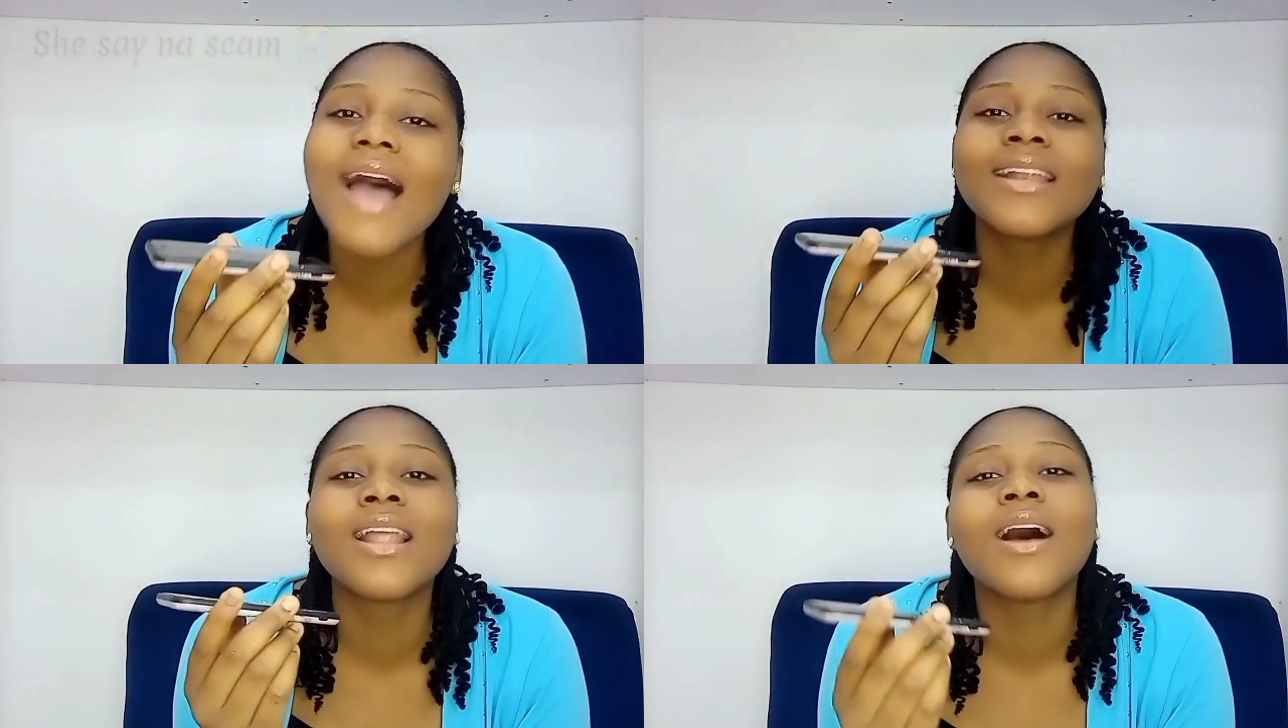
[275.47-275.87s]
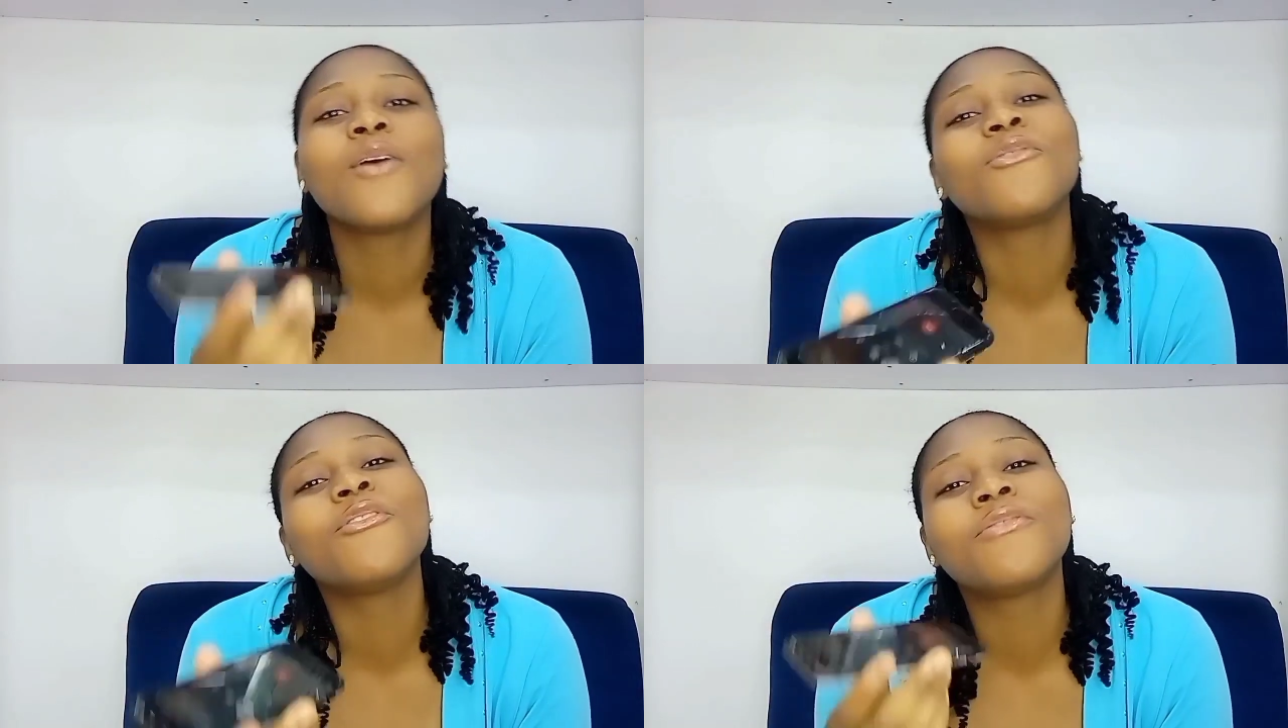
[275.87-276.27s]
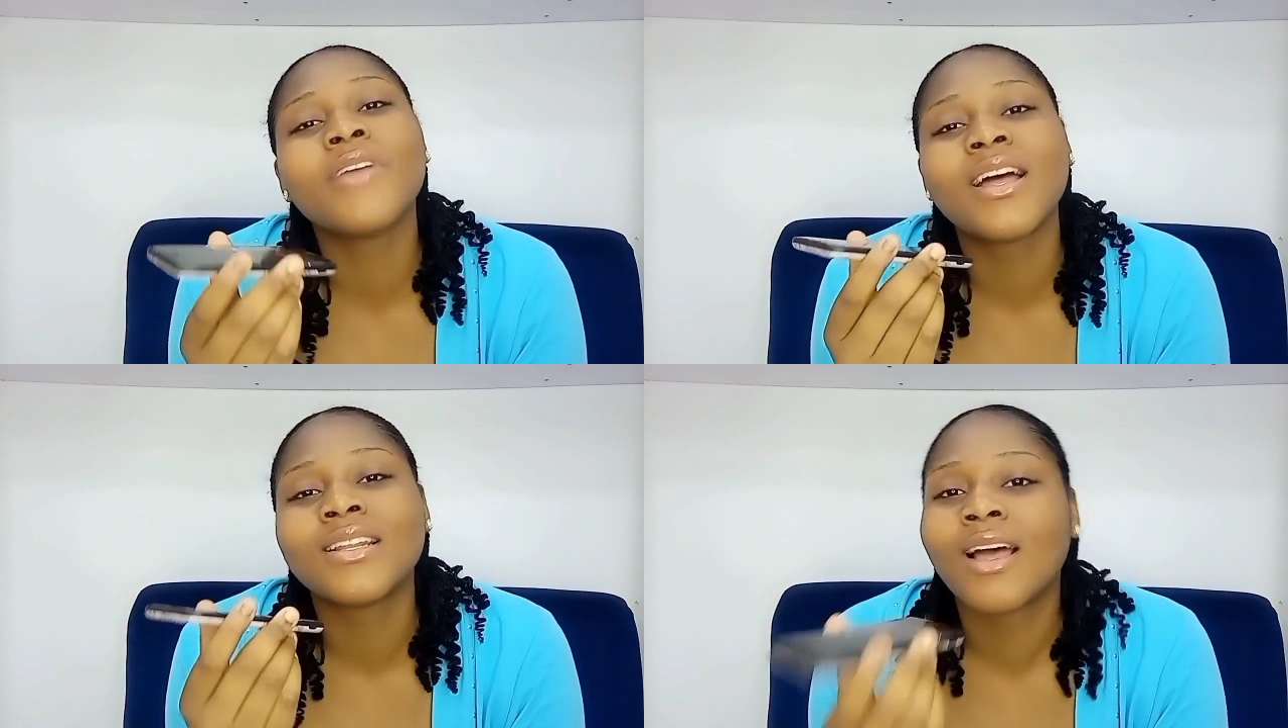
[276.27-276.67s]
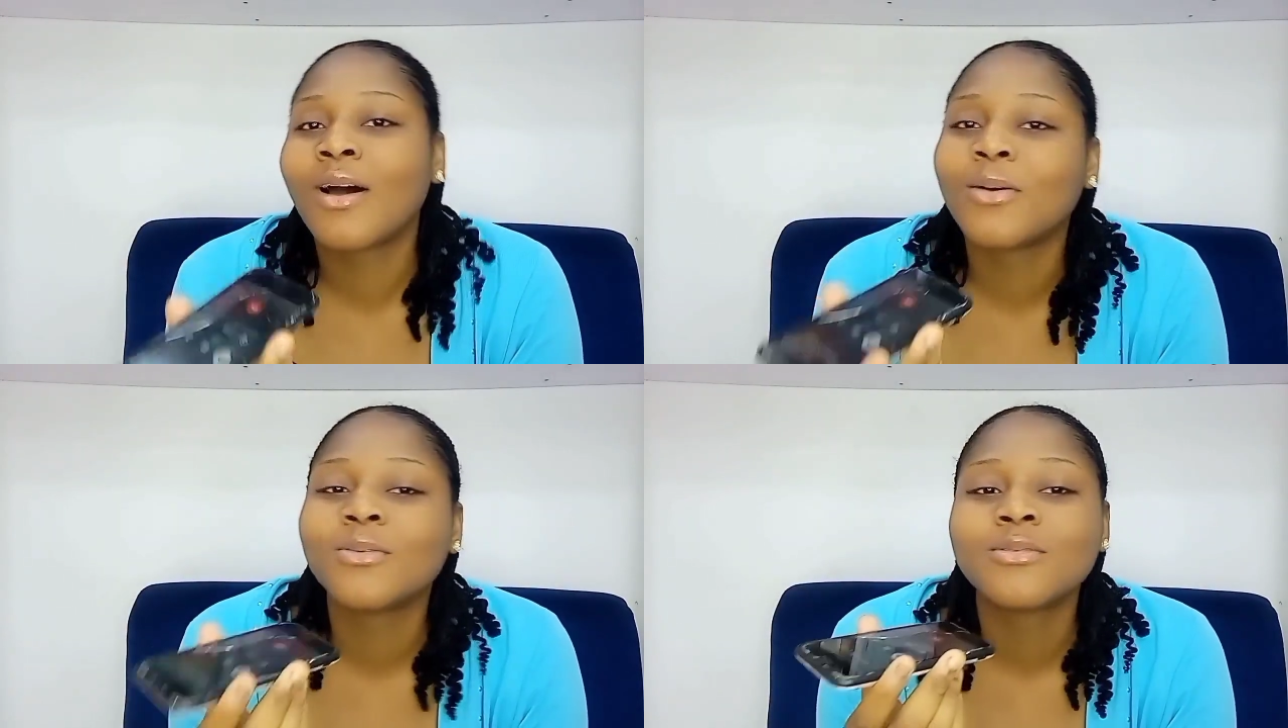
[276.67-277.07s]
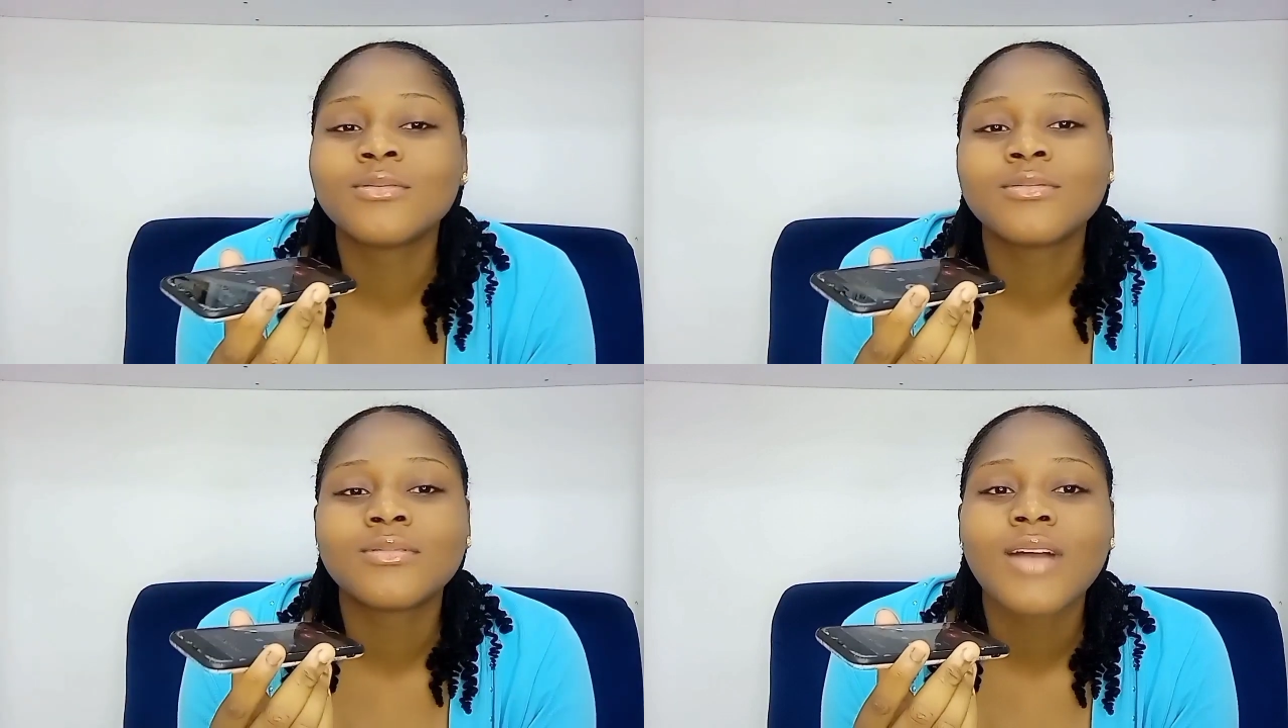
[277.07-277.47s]
Now. Vivian, now.
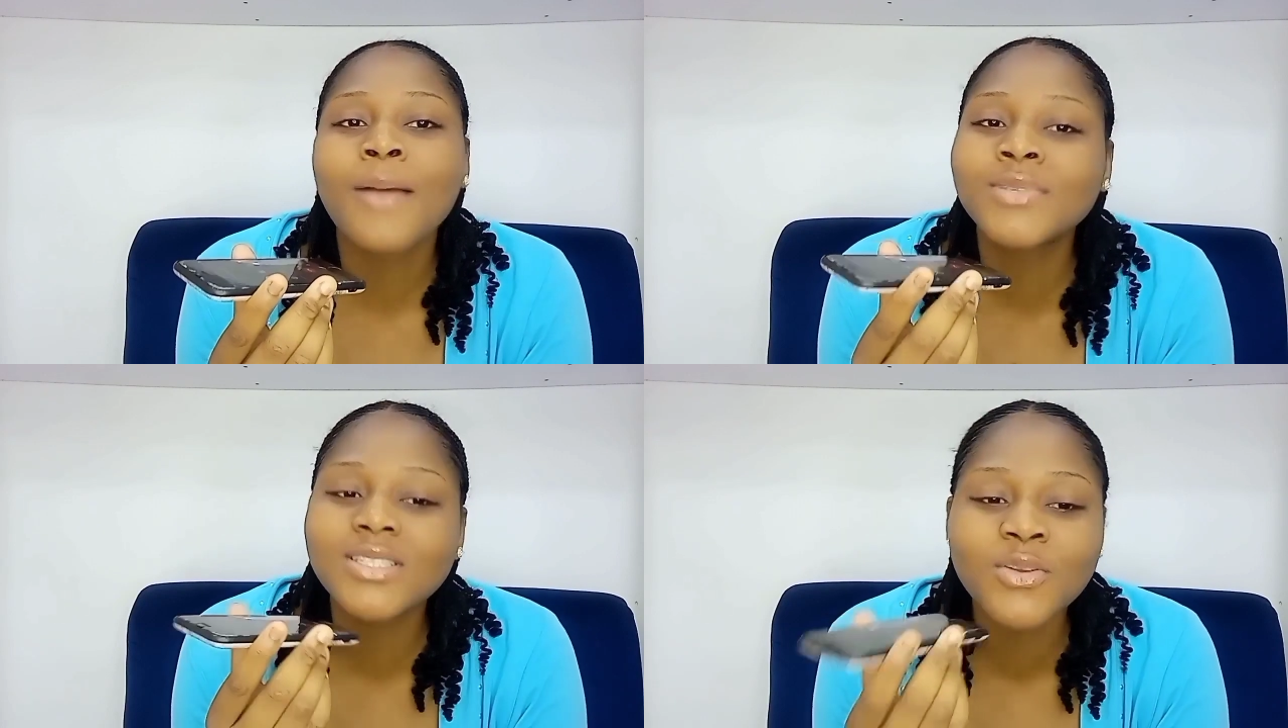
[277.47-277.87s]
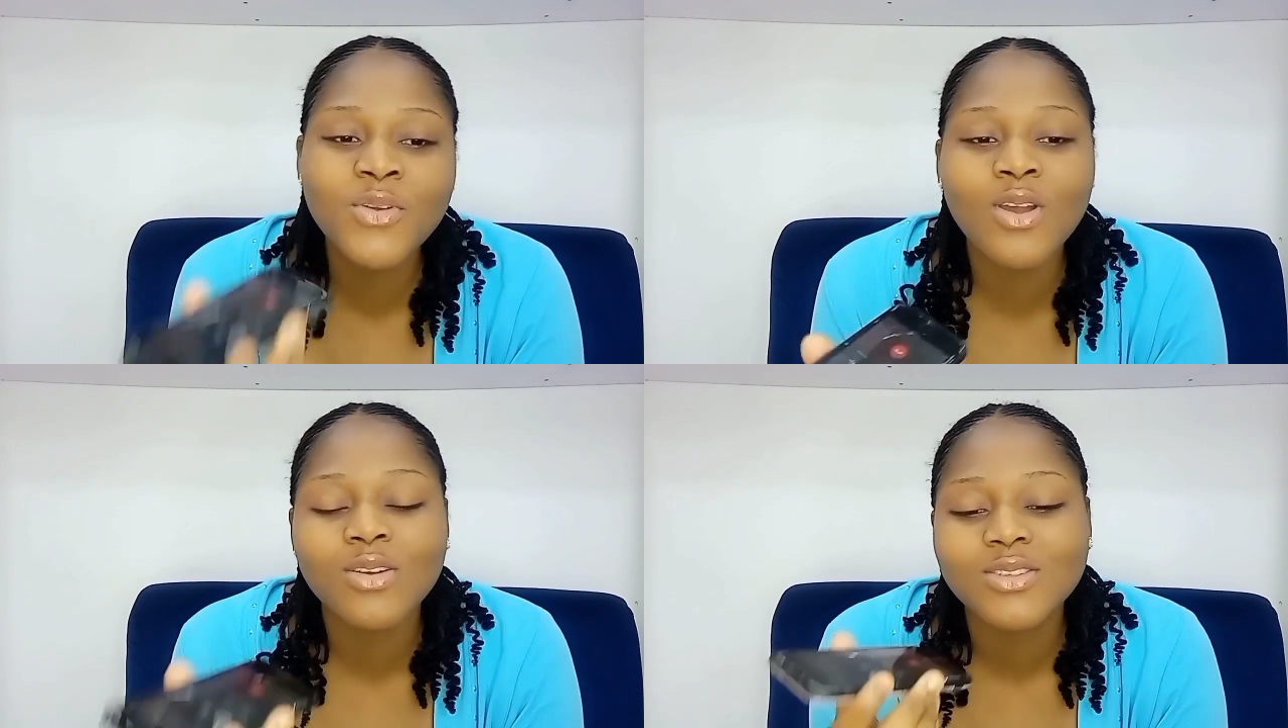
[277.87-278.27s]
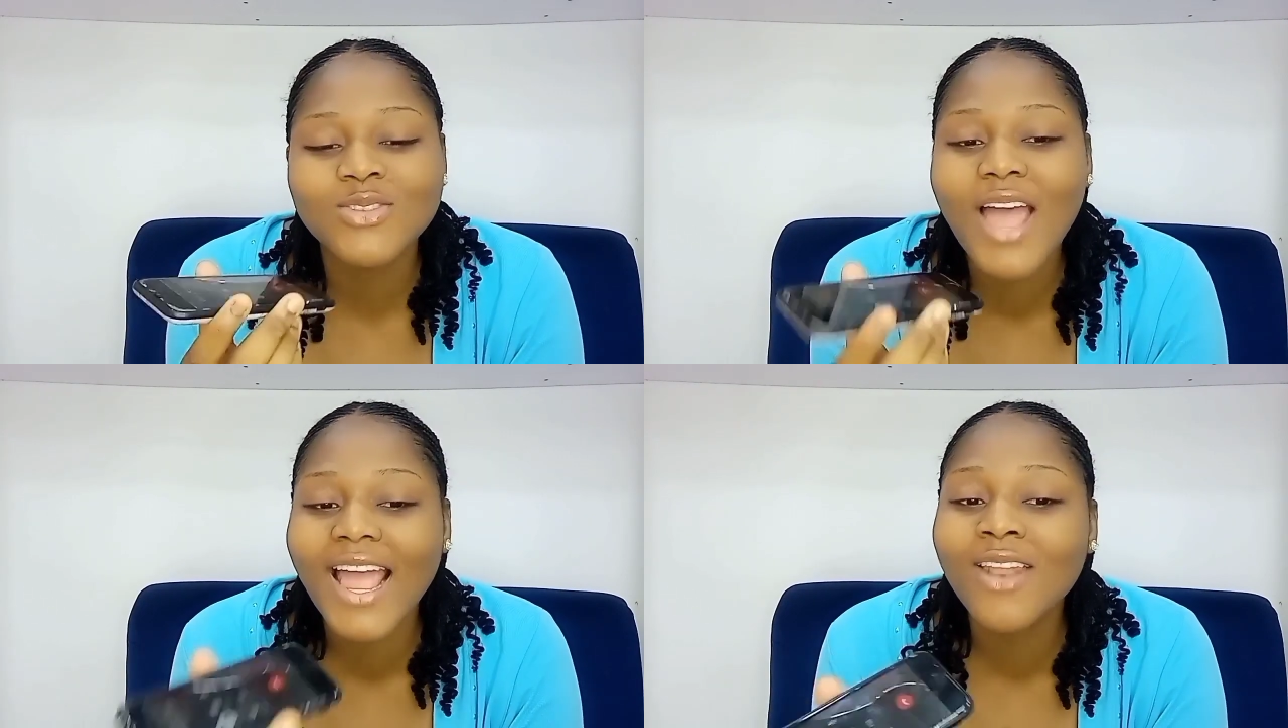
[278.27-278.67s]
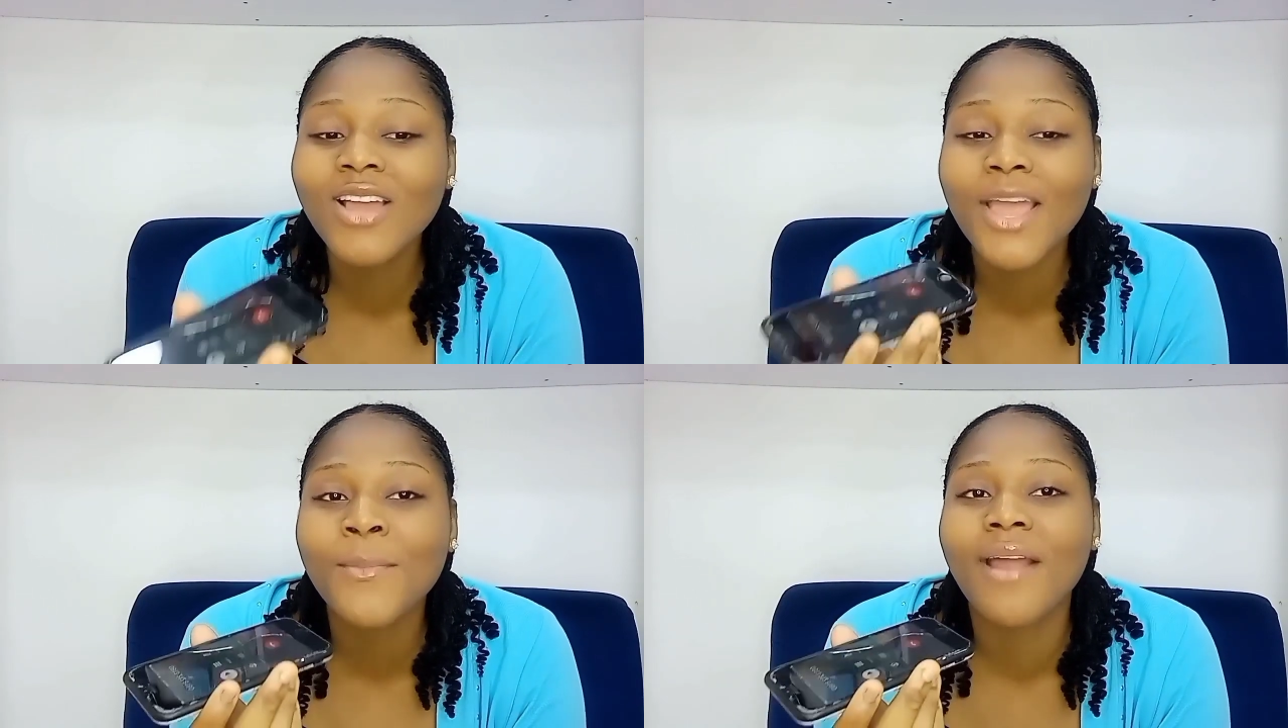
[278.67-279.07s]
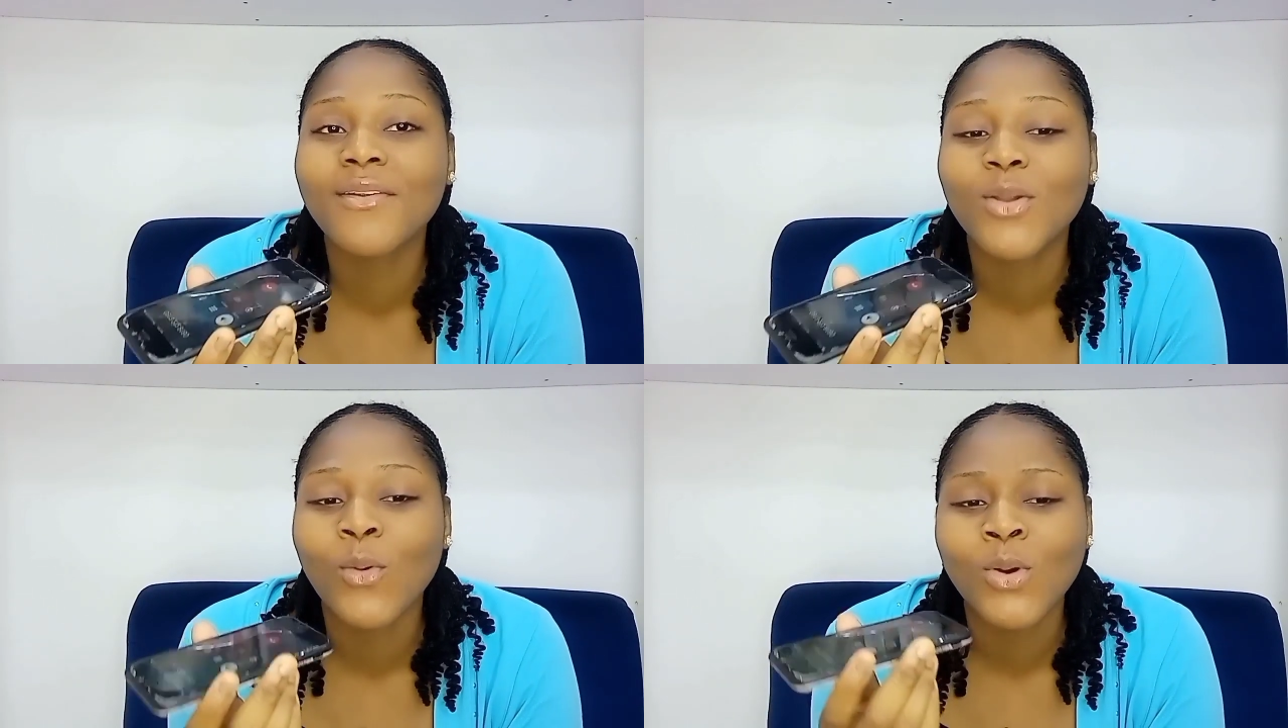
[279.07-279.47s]
I'm serious. So I cannot get
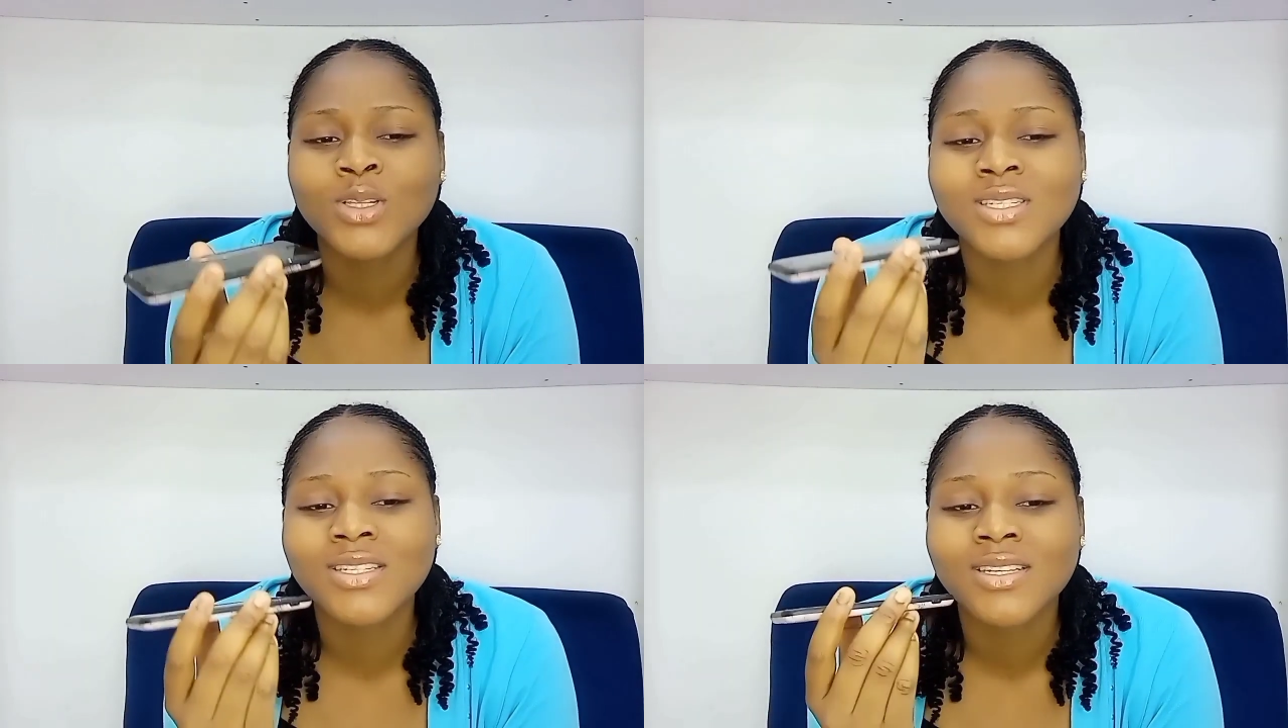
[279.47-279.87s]
married or what?